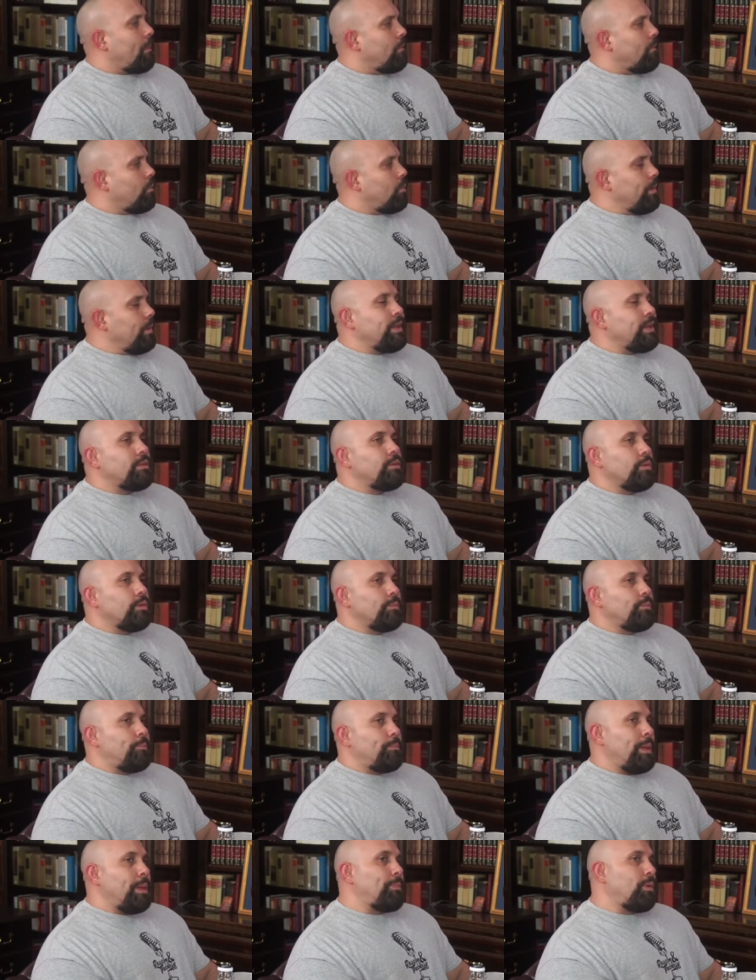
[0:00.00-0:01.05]
We do
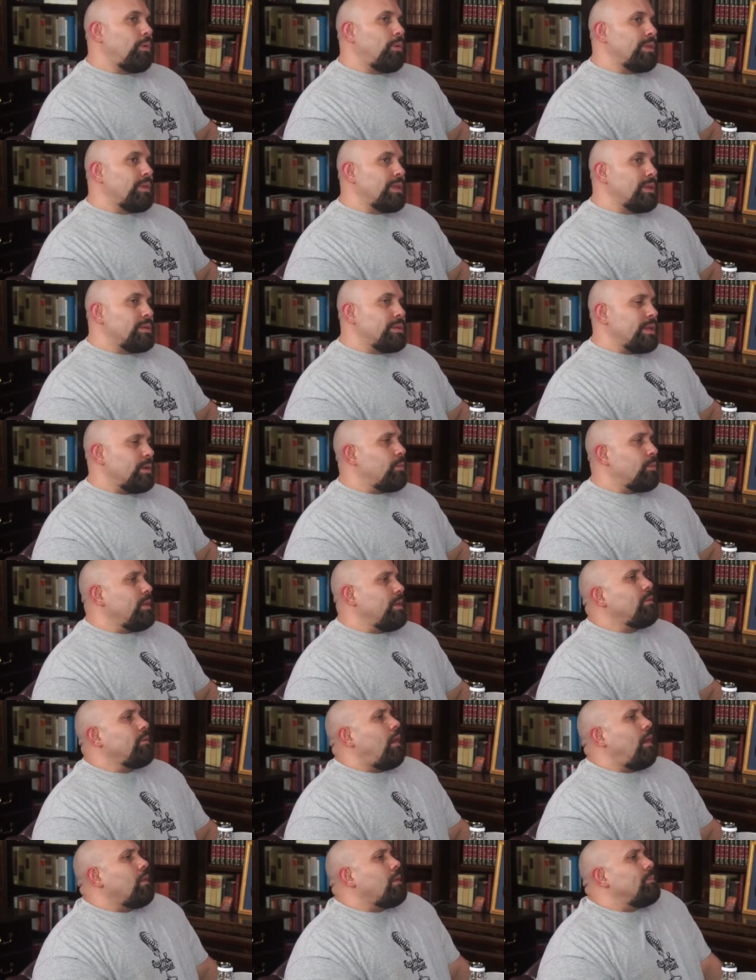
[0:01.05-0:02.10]
people will say, "Well, you
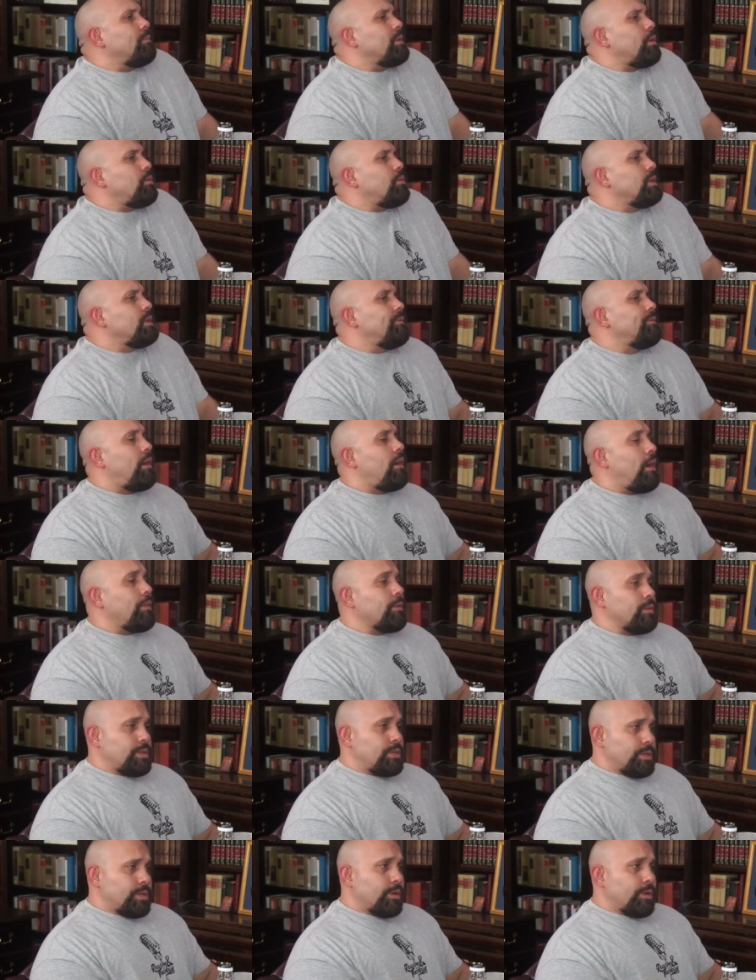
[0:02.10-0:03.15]
call him the Holy Father."
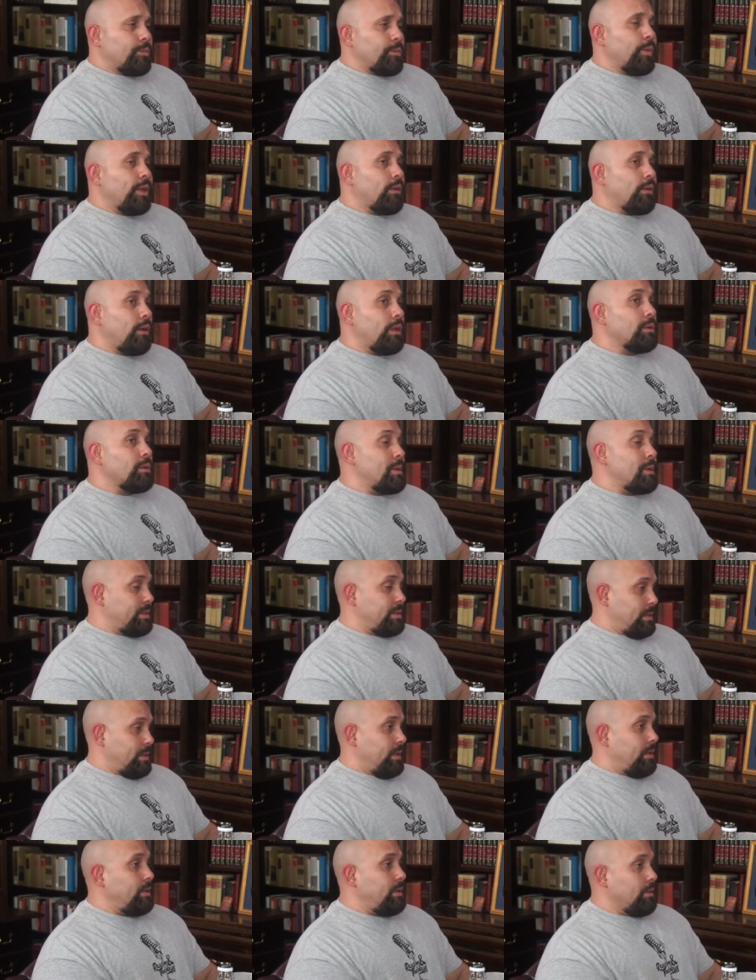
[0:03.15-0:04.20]
Sure, we call him yeah. as
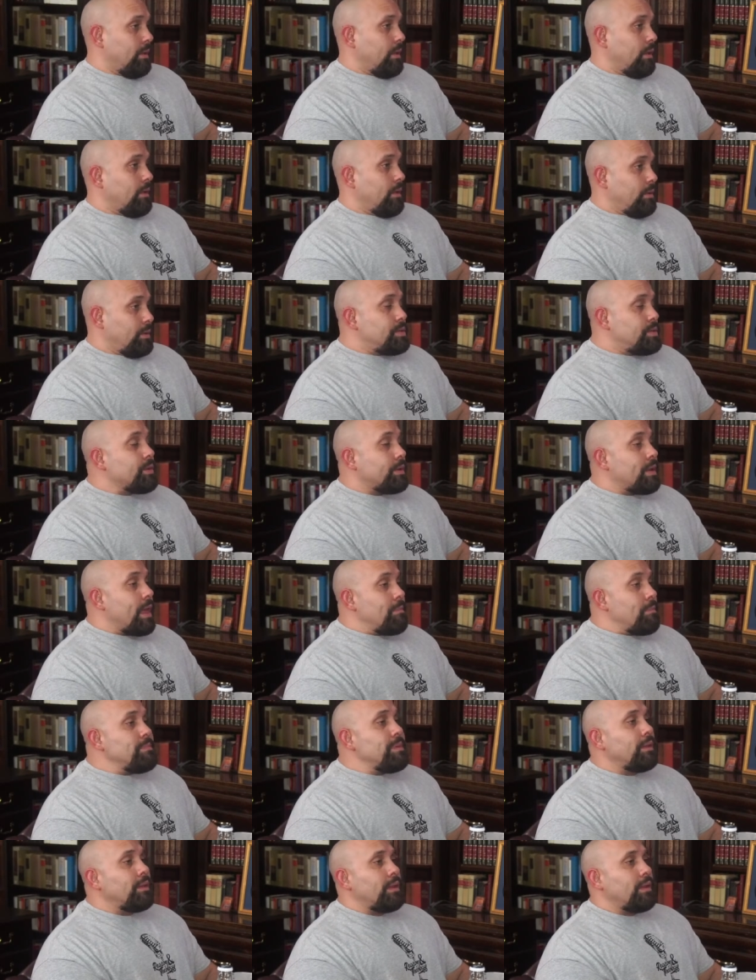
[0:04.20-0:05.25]
he should
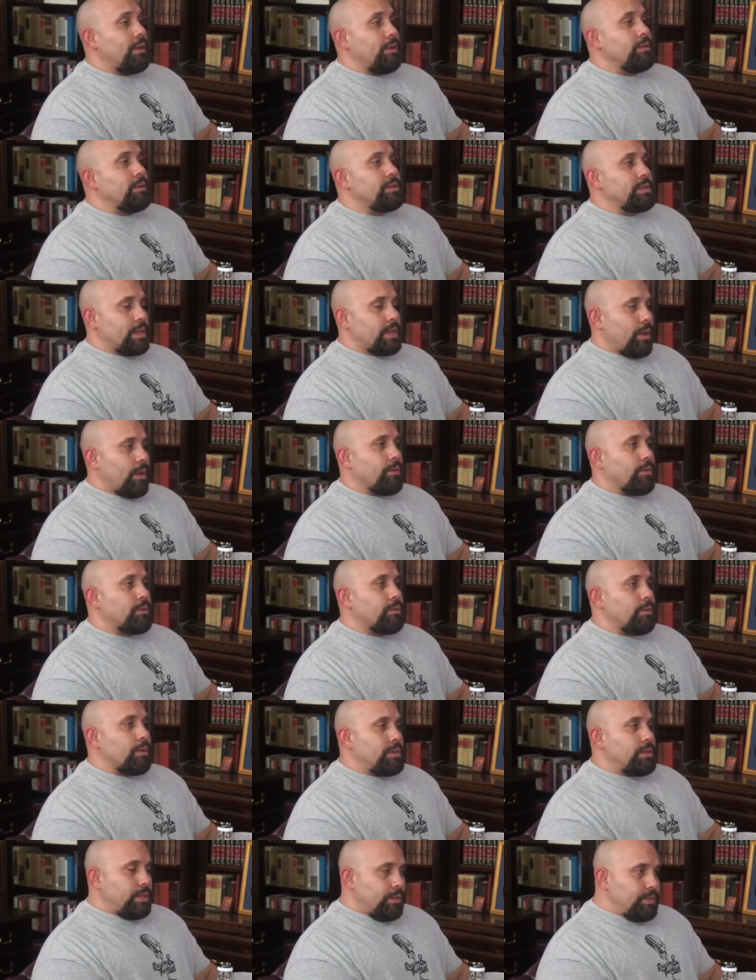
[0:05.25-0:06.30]
emulate his
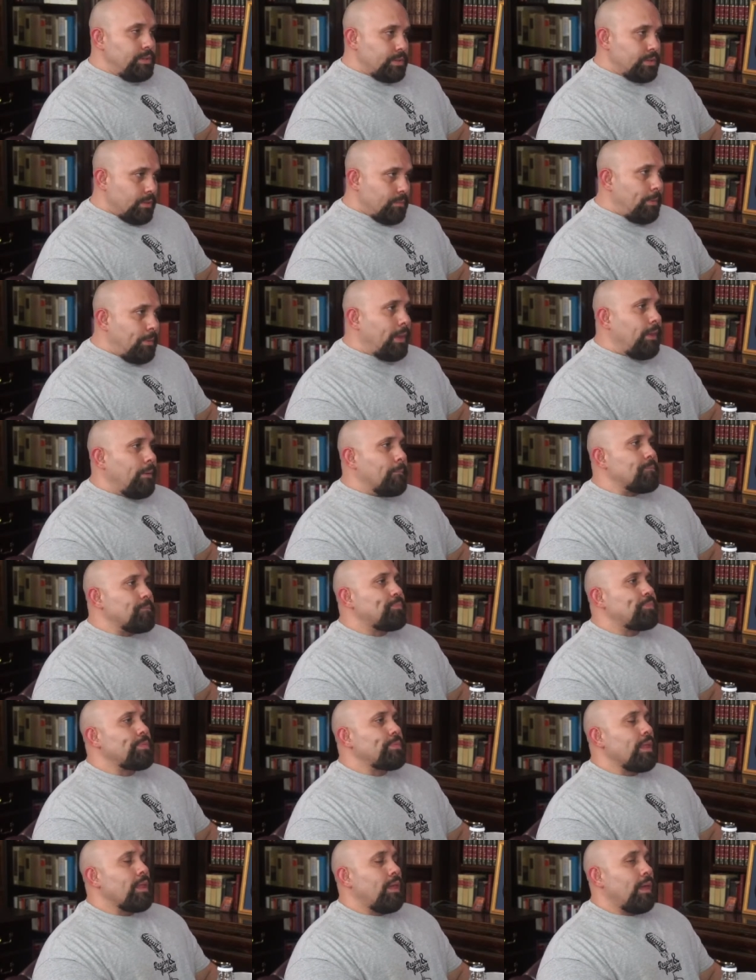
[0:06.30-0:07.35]
character, as he should be,
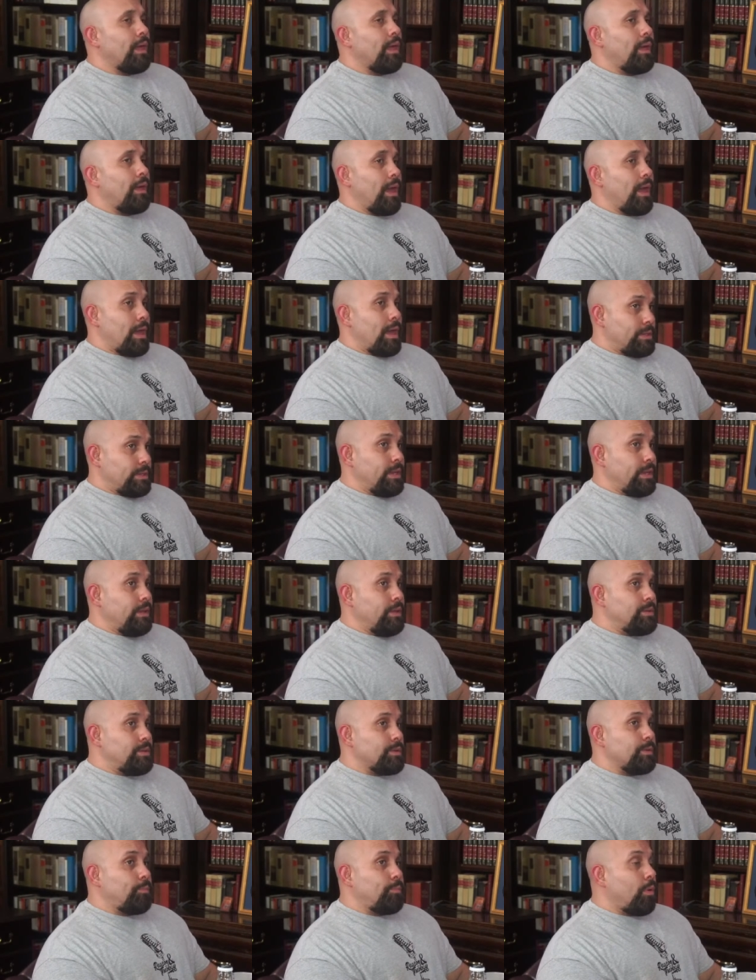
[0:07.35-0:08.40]
right. uh, as he
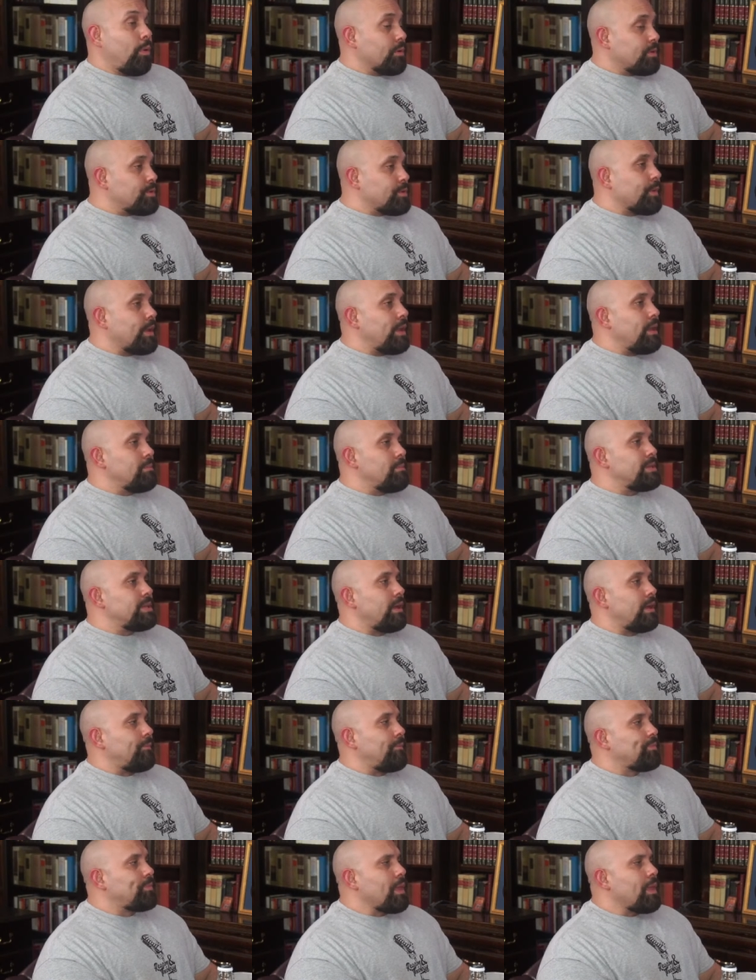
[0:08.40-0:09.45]
should portray
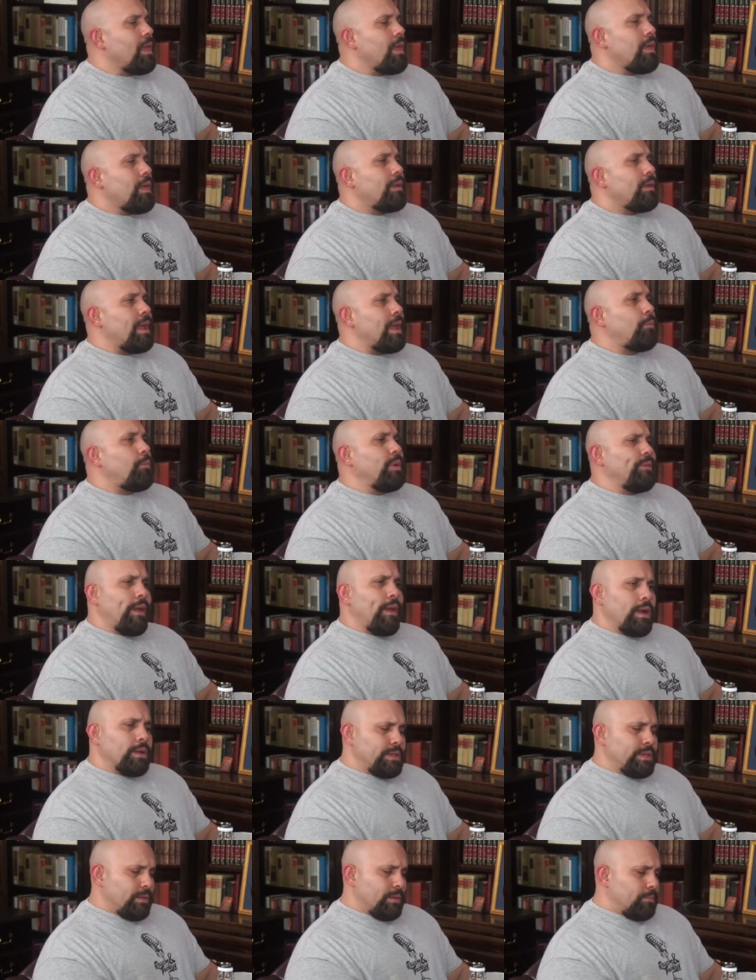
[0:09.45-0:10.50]
himself. Now, we've
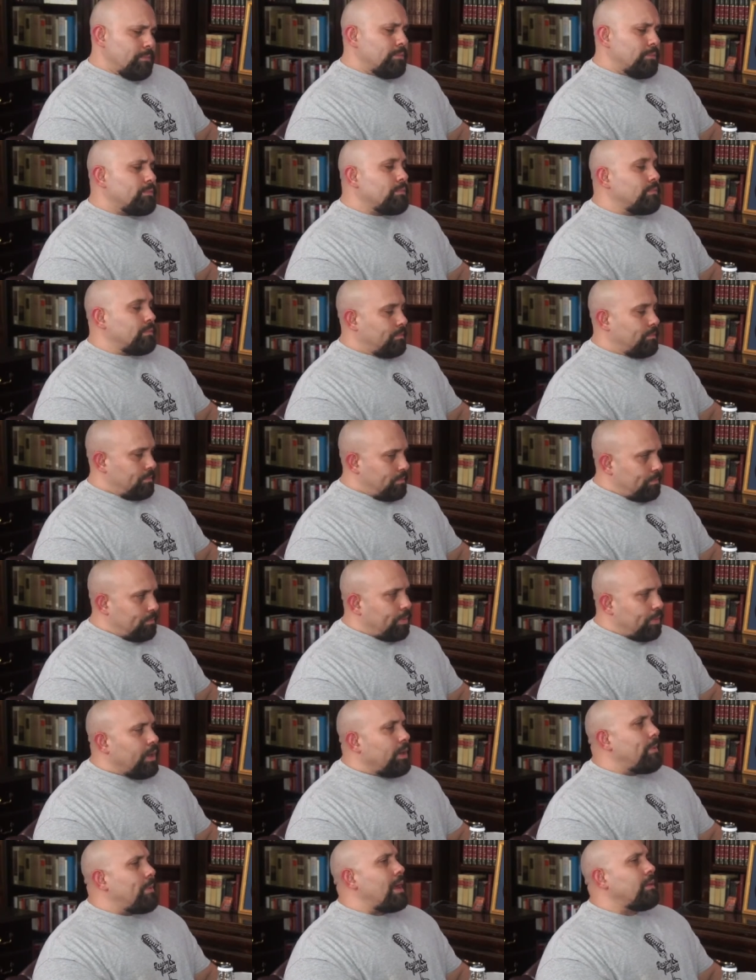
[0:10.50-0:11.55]
had some
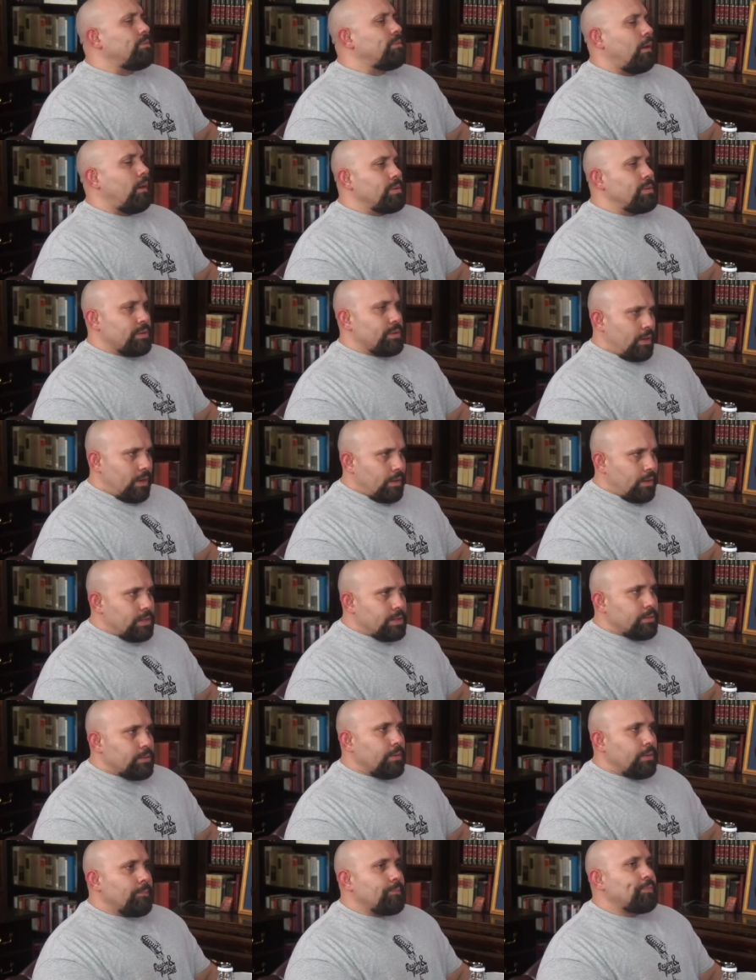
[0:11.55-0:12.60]
pretty bad popes throughout
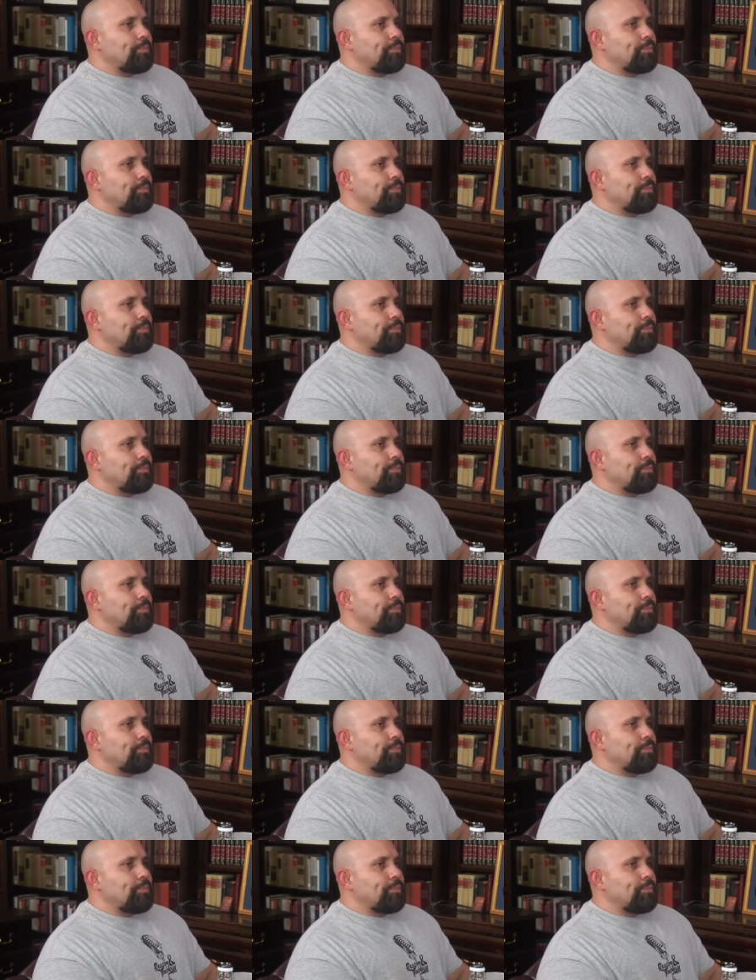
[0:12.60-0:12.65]
history.